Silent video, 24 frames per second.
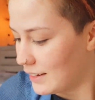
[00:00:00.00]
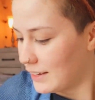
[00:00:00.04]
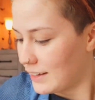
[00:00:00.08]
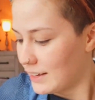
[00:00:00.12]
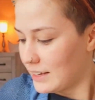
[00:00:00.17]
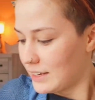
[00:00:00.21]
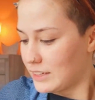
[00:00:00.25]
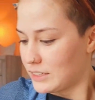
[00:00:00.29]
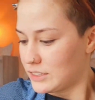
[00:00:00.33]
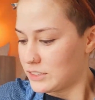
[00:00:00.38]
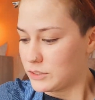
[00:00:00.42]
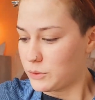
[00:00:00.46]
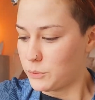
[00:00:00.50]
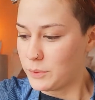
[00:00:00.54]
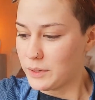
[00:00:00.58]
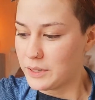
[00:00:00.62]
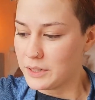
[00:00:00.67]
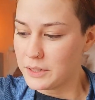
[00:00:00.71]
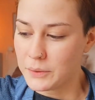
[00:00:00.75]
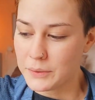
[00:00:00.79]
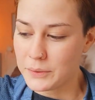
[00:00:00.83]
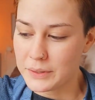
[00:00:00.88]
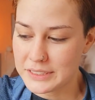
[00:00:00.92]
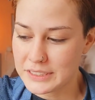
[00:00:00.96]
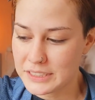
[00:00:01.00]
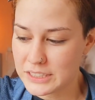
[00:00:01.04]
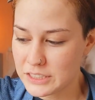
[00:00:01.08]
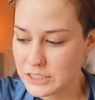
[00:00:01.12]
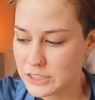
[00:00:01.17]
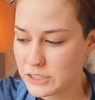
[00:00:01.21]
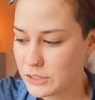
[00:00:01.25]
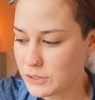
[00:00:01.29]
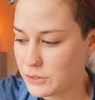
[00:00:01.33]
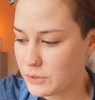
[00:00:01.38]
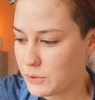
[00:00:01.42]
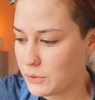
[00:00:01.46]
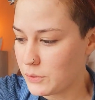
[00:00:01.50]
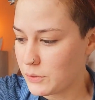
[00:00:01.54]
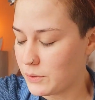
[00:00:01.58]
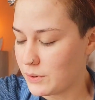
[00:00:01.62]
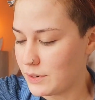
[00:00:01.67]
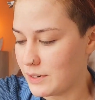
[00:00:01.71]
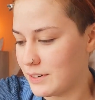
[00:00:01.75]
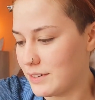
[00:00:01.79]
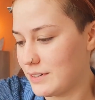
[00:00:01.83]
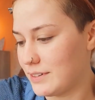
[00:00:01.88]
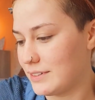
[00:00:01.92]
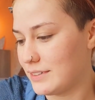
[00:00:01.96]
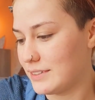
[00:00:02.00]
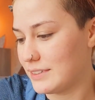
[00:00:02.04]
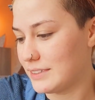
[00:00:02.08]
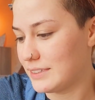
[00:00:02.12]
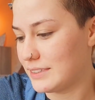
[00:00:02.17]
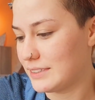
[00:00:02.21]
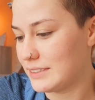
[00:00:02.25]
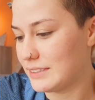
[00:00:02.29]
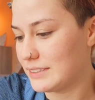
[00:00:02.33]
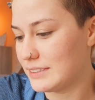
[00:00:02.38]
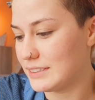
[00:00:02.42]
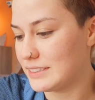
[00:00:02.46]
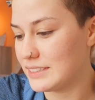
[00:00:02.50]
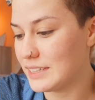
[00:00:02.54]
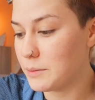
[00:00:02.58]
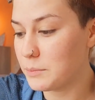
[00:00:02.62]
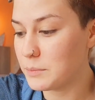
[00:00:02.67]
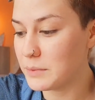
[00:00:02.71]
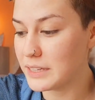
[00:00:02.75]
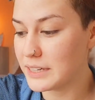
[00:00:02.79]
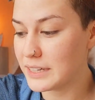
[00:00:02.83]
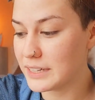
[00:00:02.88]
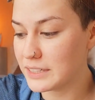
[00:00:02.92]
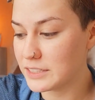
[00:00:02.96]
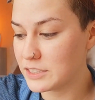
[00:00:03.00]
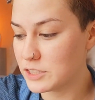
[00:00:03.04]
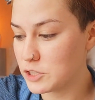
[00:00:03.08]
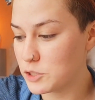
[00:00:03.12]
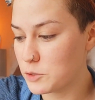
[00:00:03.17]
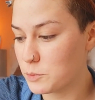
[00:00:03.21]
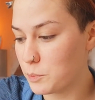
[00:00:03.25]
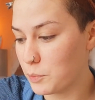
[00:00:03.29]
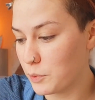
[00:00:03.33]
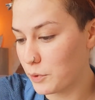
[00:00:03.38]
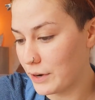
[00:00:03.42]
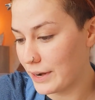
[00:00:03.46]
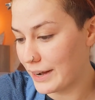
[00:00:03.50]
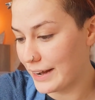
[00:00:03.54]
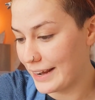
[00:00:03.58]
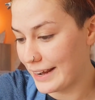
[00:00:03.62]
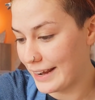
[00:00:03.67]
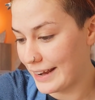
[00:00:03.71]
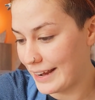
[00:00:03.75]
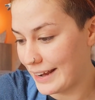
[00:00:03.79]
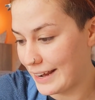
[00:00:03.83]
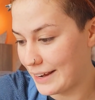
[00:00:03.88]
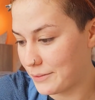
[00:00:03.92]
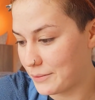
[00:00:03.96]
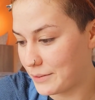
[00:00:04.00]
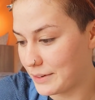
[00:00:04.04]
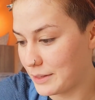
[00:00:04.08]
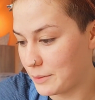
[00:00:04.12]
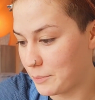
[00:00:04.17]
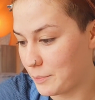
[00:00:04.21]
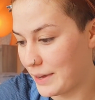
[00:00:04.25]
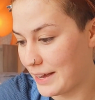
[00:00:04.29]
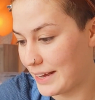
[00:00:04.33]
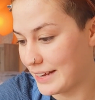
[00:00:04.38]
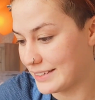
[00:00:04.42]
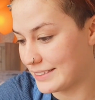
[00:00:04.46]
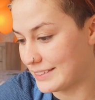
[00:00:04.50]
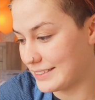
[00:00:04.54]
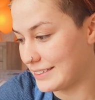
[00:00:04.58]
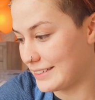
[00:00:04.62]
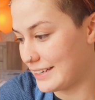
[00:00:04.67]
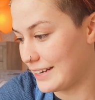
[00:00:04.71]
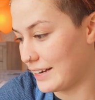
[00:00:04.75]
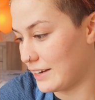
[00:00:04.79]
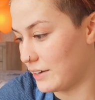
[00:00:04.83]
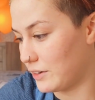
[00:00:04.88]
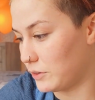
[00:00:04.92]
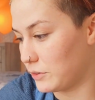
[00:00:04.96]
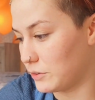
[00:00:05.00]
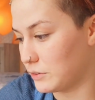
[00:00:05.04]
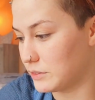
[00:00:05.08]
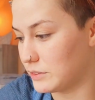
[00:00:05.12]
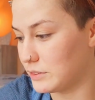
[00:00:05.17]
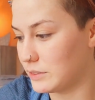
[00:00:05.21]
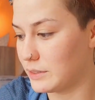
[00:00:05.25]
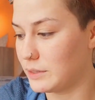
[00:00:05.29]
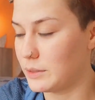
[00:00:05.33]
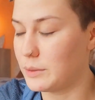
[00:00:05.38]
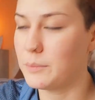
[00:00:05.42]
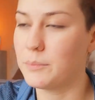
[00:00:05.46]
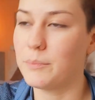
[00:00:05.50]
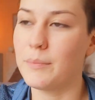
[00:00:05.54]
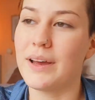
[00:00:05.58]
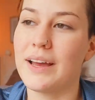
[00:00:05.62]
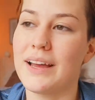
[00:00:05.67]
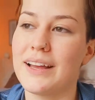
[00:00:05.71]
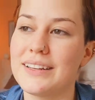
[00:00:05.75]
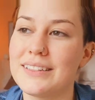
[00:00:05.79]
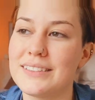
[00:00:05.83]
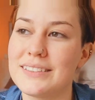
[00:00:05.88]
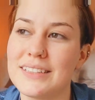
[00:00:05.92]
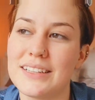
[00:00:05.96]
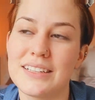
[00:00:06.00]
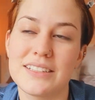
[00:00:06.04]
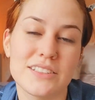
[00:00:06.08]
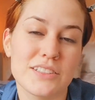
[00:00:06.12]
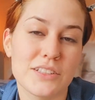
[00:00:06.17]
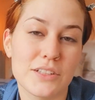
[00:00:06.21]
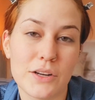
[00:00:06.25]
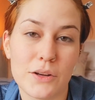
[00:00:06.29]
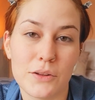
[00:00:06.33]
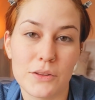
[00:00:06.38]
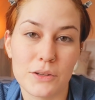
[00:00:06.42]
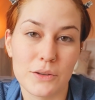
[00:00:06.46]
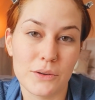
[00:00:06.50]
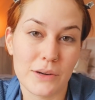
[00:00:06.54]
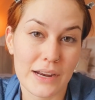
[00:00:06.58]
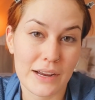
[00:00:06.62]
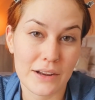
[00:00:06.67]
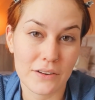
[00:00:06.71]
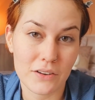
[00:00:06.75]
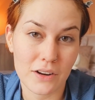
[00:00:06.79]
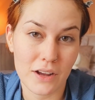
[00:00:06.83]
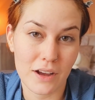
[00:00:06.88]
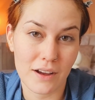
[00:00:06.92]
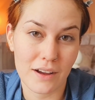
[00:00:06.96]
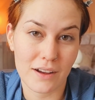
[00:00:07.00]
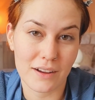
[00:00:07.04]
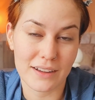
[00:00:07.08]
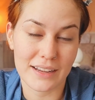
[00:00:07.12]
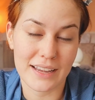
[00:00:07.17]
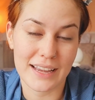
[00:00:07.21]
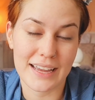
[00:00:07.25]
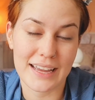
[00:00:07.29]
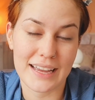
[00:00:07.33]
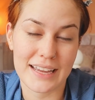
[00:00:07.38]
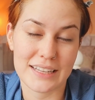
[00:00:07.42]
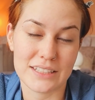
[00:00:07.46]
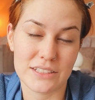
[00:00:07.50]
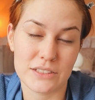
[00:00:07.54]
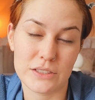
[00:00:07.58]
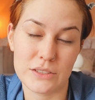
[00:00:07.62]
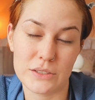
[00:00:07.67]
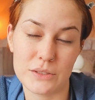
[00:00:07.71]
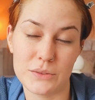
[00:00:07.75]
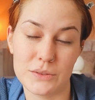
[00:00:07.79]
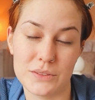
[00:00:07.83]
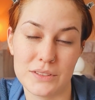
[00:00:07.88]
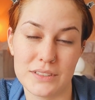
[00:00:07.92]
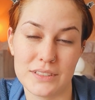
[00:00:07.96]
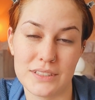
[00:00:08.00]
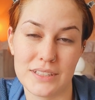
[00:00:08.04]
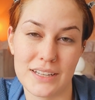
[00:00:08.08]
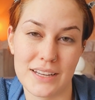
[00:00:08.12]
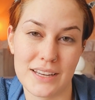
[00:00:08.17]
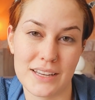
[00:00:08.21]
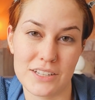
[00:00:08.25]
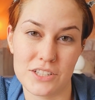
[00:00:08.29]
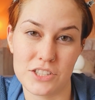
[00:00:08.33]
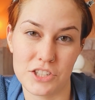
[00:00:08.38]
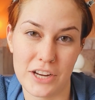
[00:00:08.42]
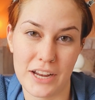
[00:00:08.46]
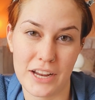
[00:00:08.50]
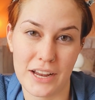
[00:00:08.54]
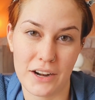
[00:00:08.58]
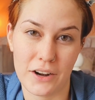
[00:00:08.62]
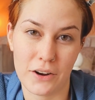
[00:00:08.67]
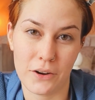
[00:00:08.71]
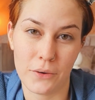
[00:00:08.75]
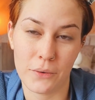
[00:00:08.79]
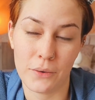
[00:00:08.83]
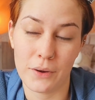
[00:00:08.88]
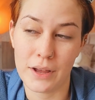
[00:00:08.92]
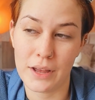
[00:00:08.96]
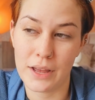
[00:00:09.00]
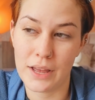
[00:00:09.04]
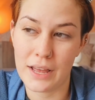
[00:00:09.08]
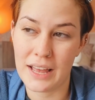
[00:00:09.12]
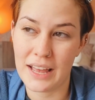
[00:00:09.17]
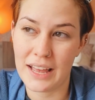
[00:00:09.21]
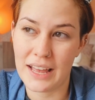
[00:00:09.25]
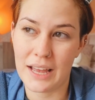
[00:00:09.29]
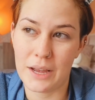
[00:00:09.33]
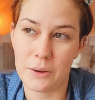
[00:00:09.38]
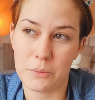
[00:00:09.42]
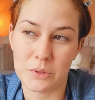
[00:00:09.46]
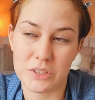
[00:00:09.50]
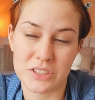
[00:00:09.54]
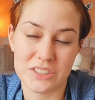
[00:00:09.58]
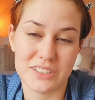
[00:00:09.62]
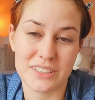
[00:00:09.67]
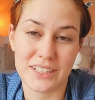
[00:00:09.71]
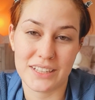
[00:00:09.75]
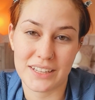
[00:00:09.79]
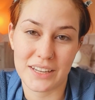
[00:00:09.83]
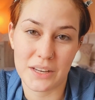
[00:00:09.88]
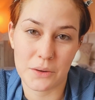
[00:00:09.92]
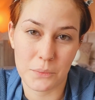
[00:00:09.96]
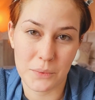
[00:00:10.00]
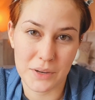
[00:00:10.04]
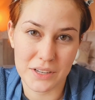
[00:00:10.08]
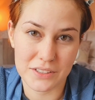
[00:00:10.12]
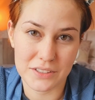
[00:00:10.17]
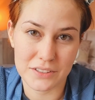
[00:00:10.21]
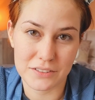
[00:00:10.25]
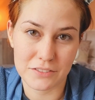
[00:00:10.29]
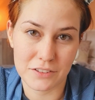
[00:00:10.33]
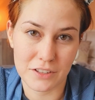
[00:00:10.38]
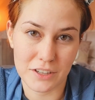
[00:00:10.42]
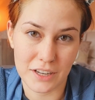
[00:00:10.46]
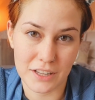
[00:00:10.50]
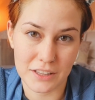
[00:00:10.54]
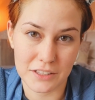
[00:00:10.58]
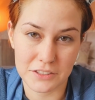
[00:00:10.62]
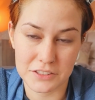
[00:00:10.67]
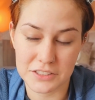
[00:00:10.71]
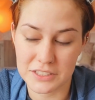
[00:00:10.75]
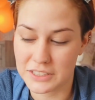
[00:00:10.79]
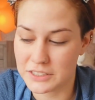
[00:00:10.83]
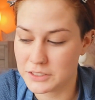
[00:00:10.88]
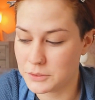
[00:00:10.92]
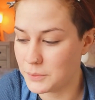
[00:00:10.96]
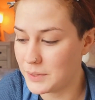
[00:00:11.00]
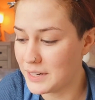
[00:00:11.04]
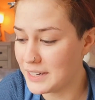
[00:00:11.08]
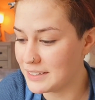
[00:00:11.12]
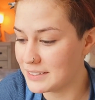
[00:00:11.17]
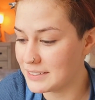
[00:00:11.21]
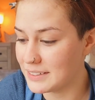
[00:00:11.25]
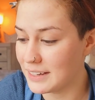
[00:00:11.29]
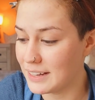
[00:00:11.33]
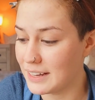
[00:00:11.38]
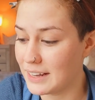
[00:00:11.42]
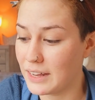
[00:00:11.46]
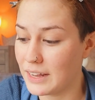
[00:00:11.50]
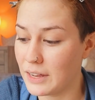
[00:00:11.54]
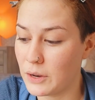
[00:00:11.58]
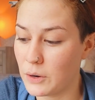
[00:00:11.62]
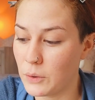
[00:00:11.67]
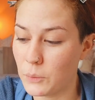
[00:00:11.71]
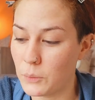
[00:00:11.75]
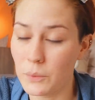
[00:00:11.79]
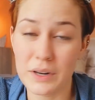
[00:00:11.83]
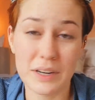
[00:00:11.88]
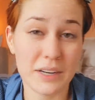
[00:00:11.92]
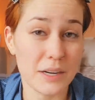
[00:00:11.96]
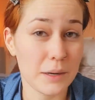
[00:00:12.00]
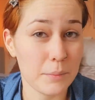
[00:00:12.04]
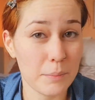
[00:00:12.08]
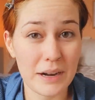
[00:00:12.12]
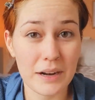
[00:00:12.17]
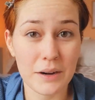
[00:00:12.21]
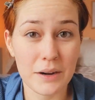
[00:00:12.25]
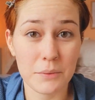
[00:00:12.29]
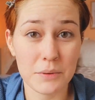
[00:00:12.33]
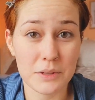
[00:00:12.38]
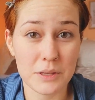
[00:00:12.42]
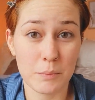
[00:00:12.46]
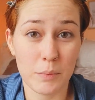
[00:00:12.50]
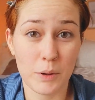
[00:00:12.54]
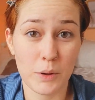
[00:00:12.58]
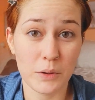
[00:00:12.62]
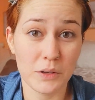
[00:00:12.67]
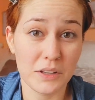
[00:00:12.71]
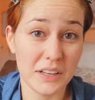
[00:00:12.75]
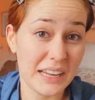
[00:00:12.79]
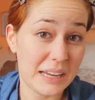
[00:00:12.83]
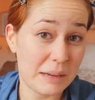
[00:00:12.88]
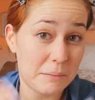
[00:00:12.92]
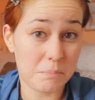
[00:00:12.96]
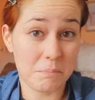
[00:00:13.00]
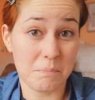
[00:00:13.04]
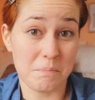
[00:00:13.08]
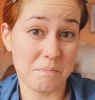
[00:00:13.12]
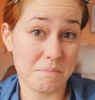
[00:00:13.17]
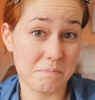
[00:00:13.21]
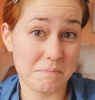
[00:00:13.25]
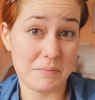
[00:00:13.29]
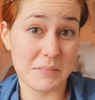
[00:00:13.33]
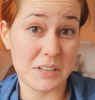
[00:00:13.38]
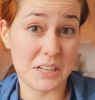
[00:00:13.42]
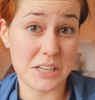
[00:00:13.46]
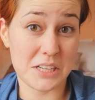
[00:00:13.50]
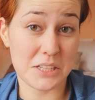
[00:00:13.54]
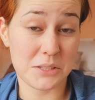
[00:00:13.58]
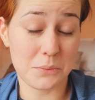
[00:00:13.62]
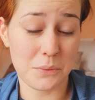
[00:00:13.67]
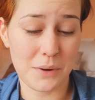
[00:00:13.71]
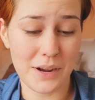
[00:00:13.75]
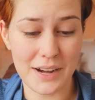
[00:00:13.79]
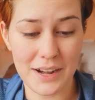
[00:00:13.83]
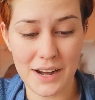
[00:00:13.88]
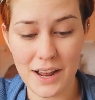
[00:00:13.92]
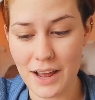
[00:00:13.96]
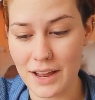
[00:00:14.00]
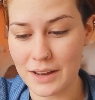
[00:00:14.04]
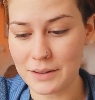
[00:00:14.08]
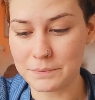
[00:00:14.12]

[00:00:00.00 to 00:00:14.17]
So we're going to do something springy with pastels, but since the groundhog had to see his shadow and we're stuck in winter for another 6 weeks, we're gonna pair it with a bold lip, because why not?